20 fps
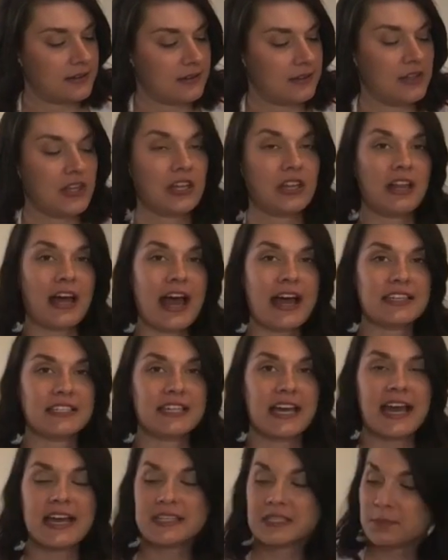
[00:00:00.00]
the class
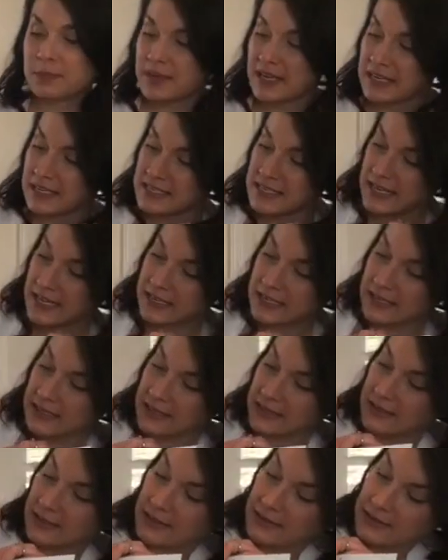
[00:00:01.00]
has a picnic
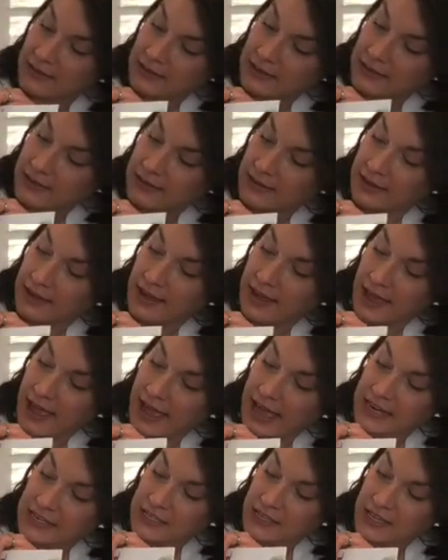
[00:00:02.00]

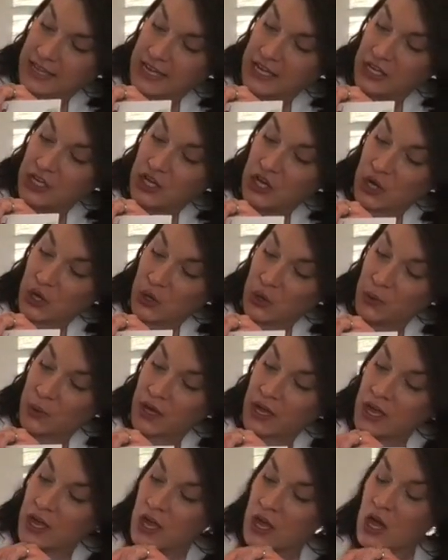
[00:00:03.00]
and they go
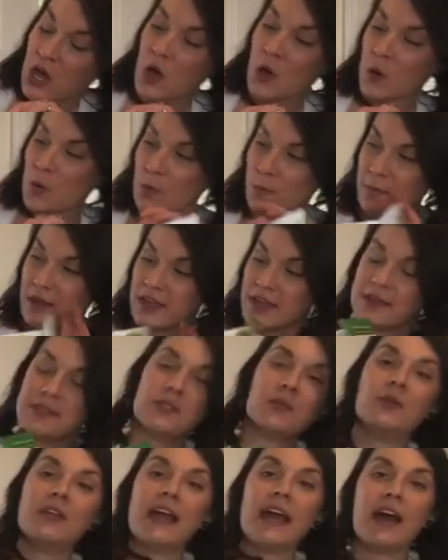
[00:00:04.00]
home.
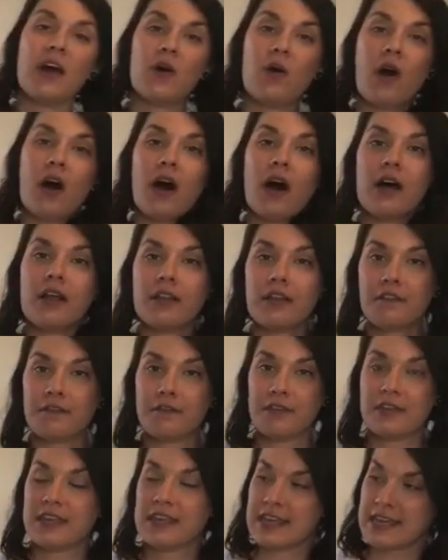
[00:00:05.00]
So now all
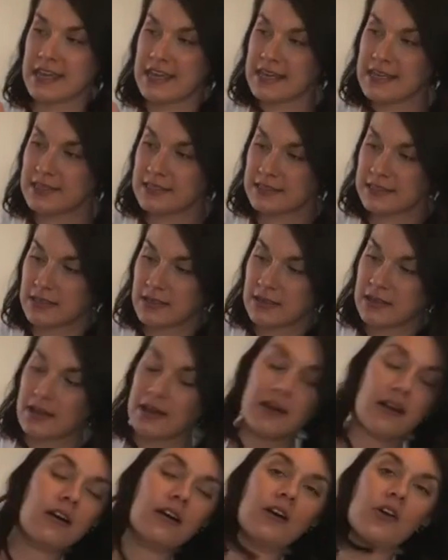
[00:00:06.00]
of these
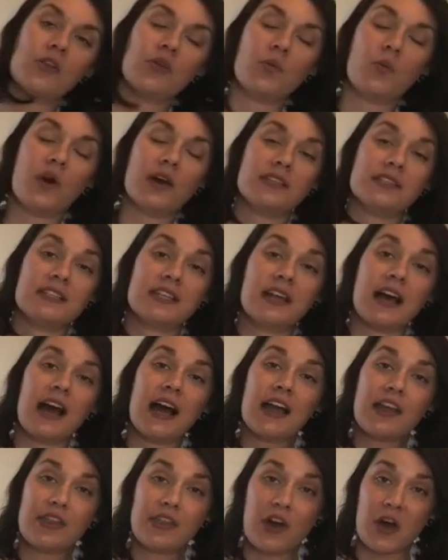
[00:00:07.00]
are the ones that
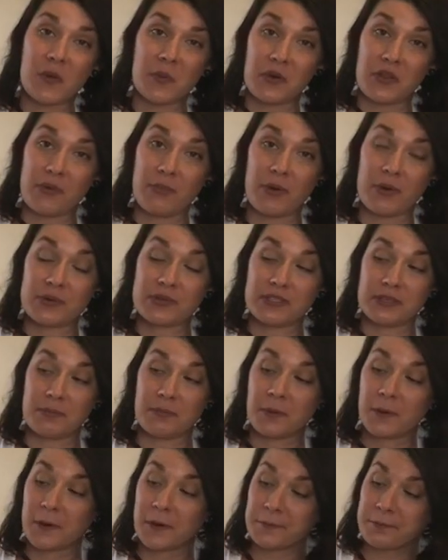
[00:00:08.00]
I thought were the most
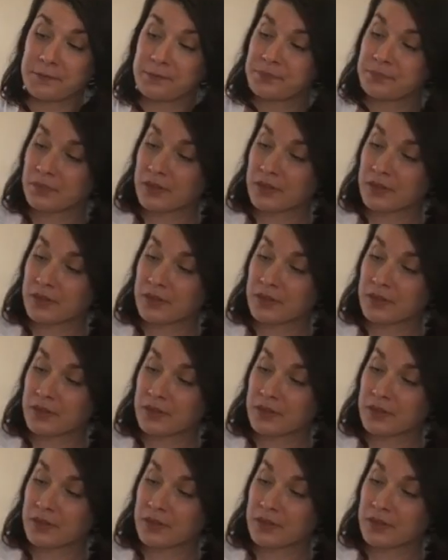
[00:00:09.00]
important.